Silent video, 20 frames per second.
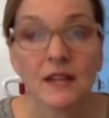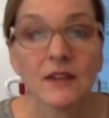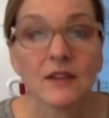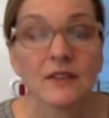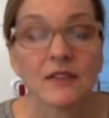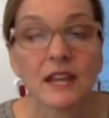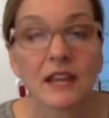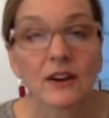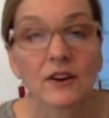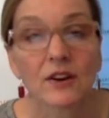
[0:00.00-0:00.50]

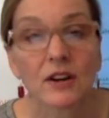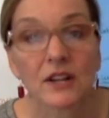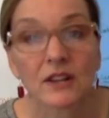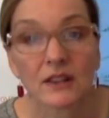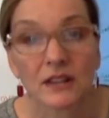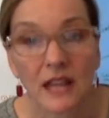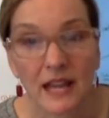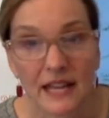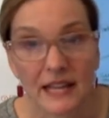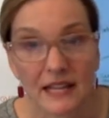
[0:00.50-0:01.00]
They are
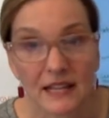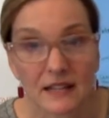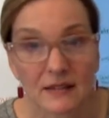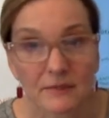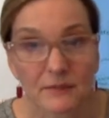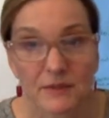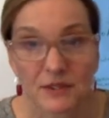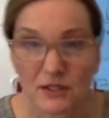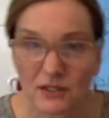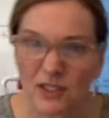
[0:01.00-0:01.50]
alike,
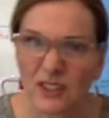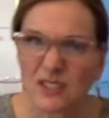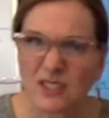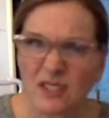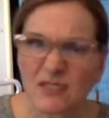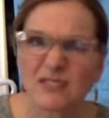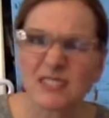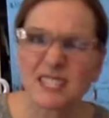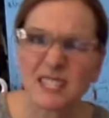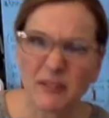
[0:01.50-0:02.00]
but they're
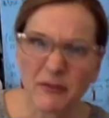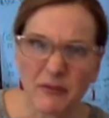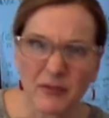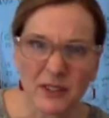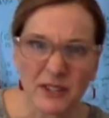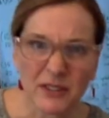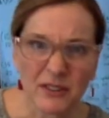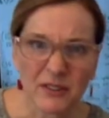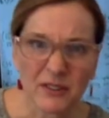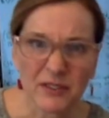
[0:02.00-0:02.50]
also
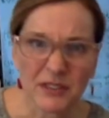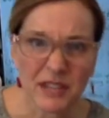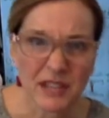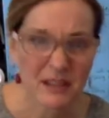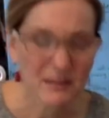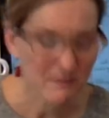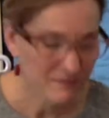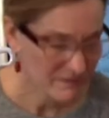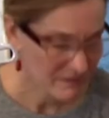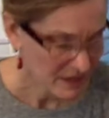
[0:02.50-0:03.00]
different, aren't they?